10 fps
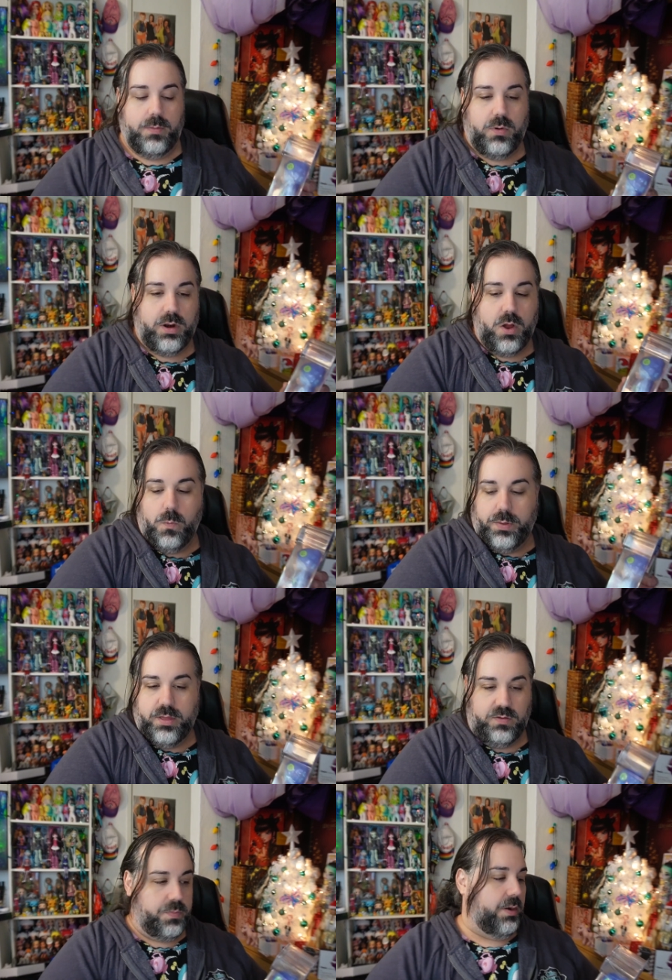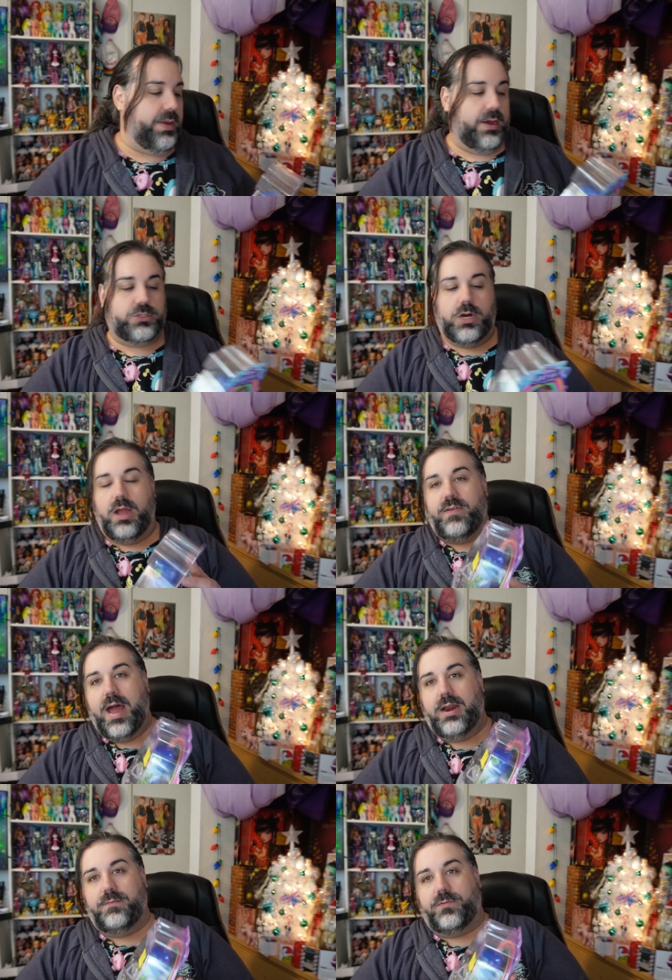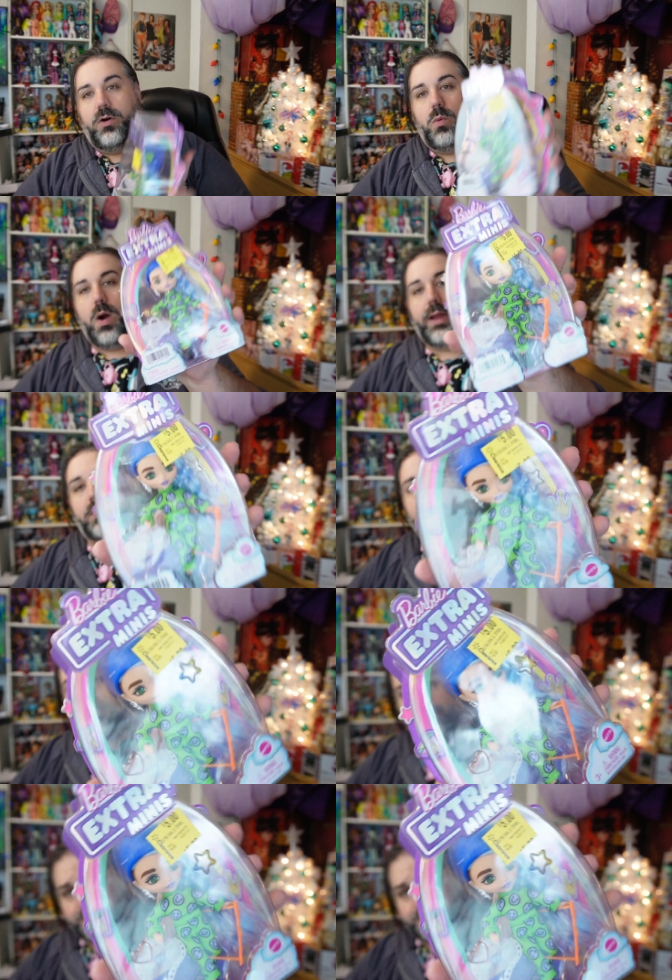wanna open this Barbie Extra. I've had it for a while